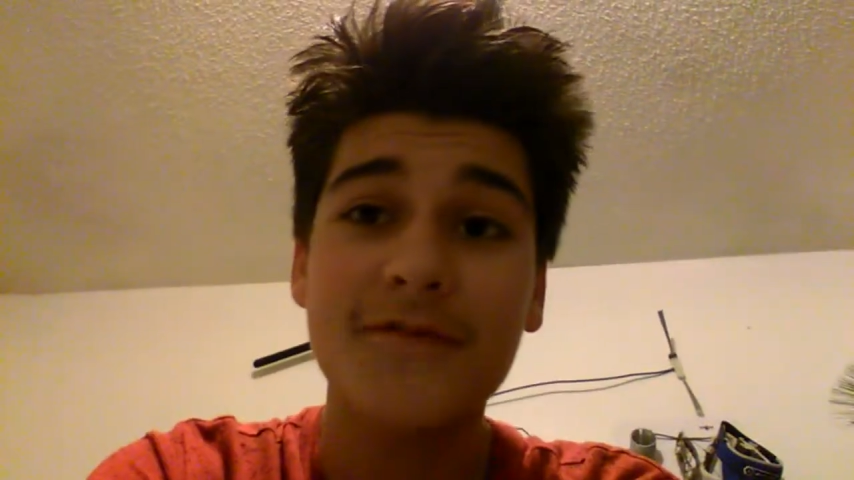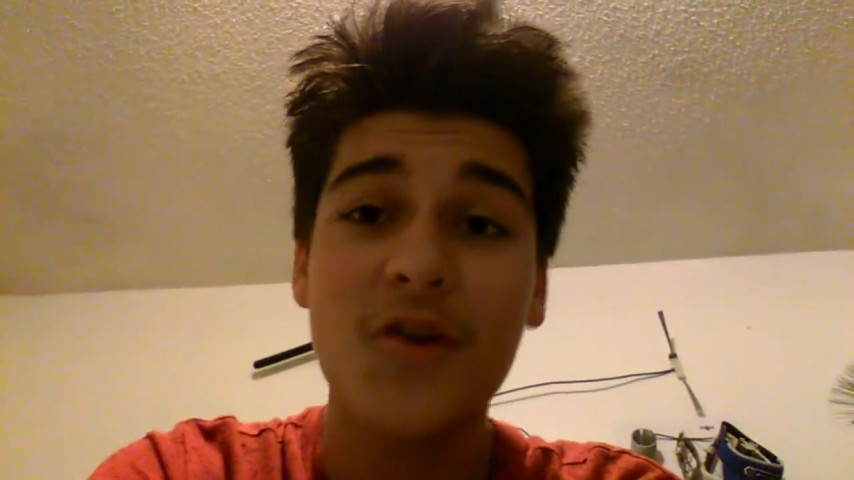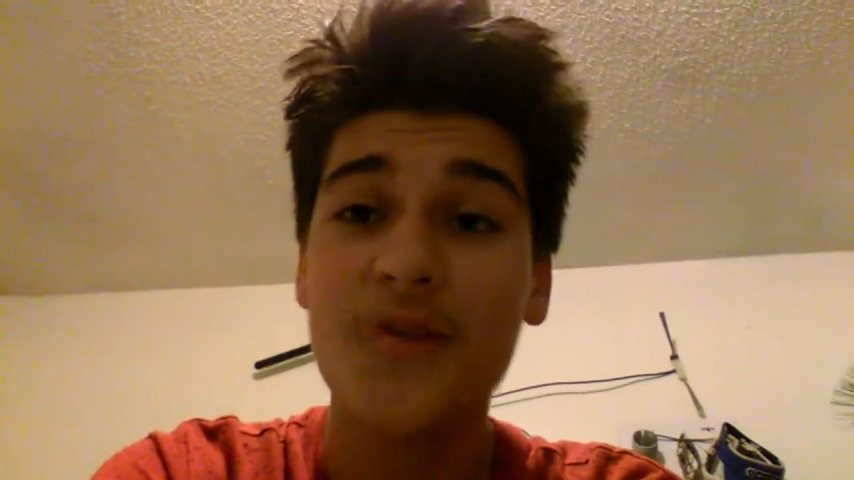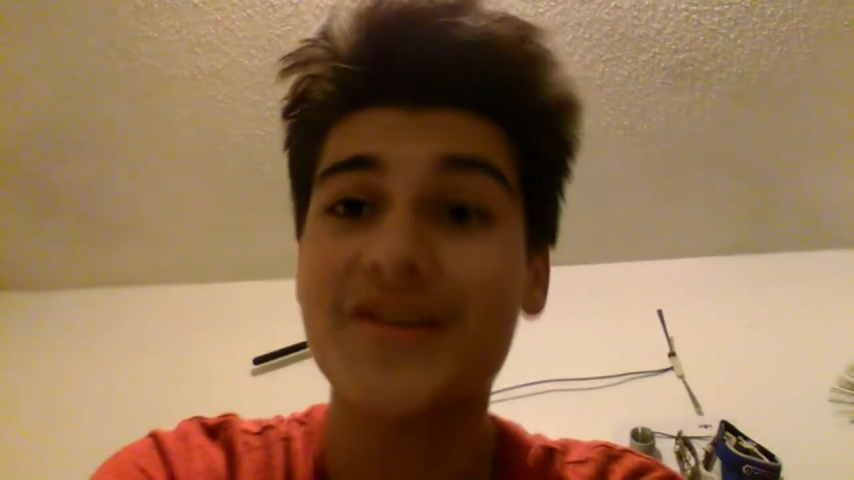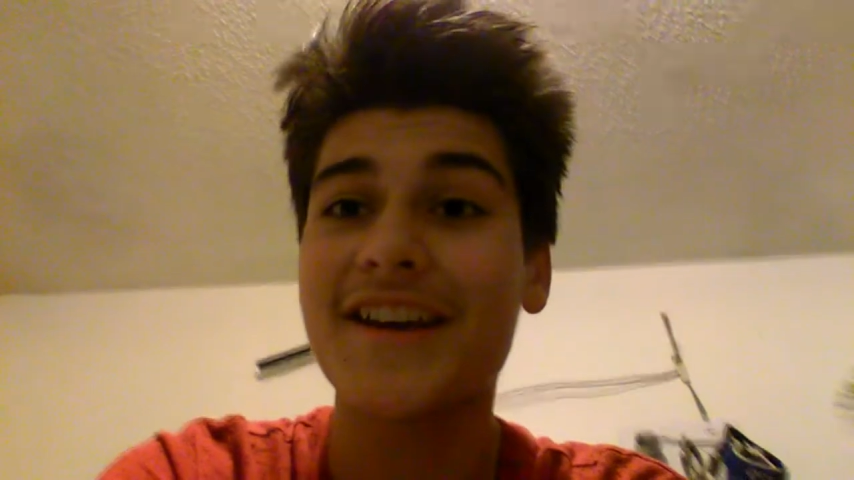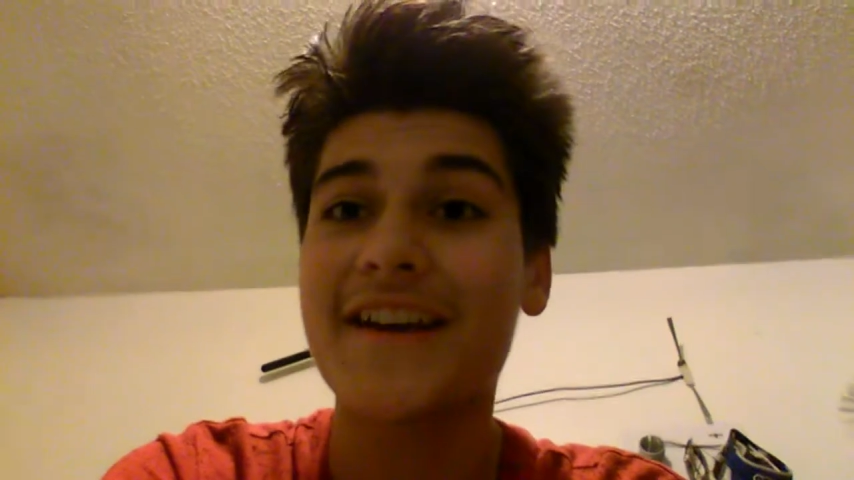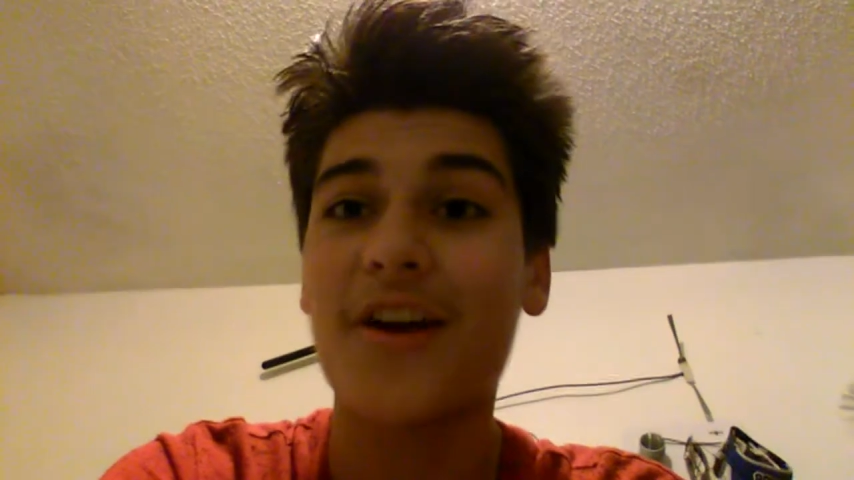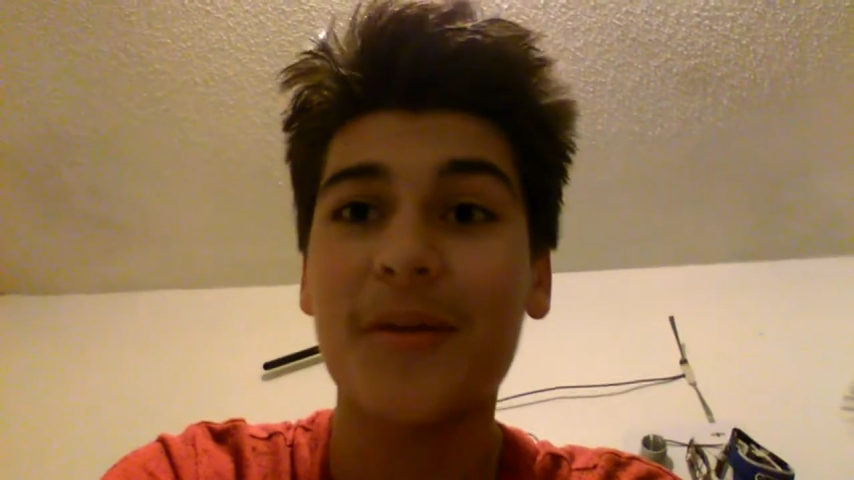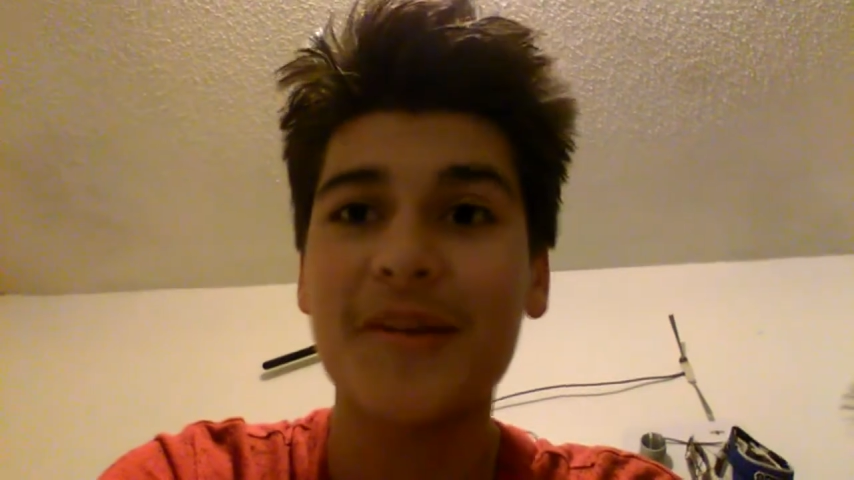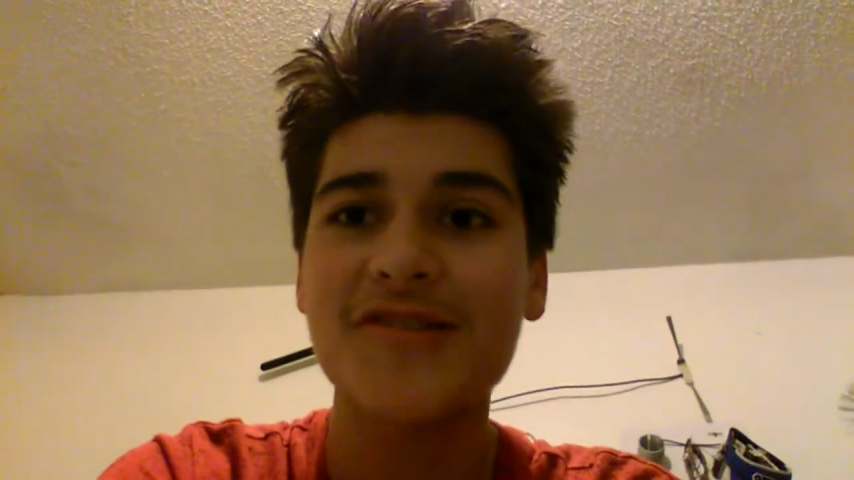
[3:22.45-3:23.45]
go check it
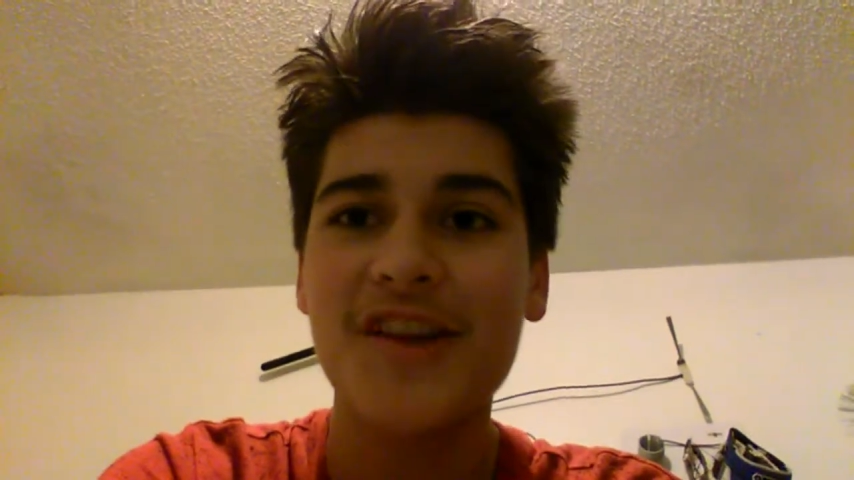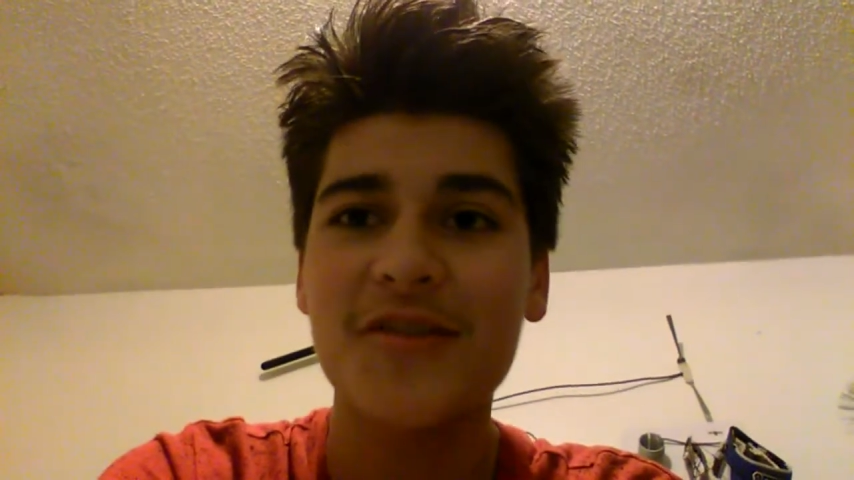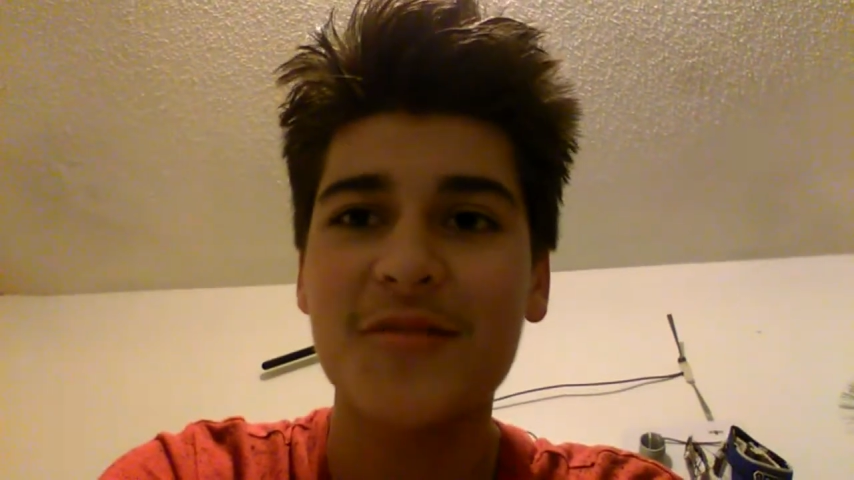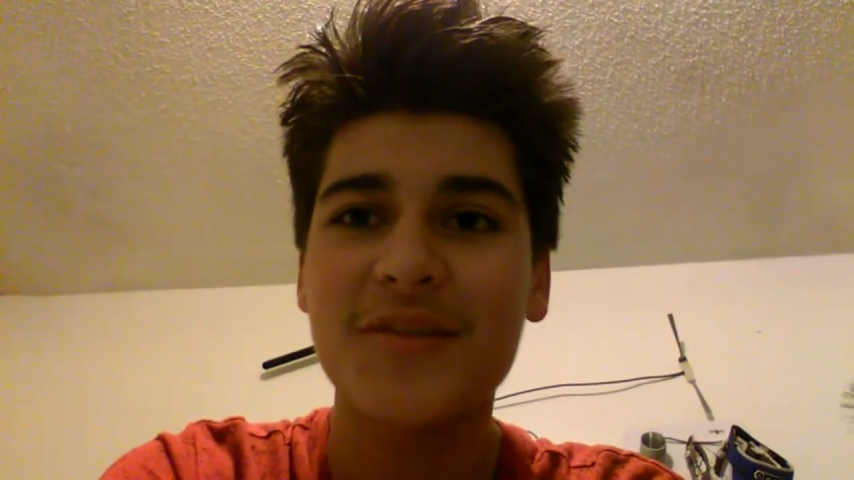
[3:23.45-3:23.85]
out on my channel,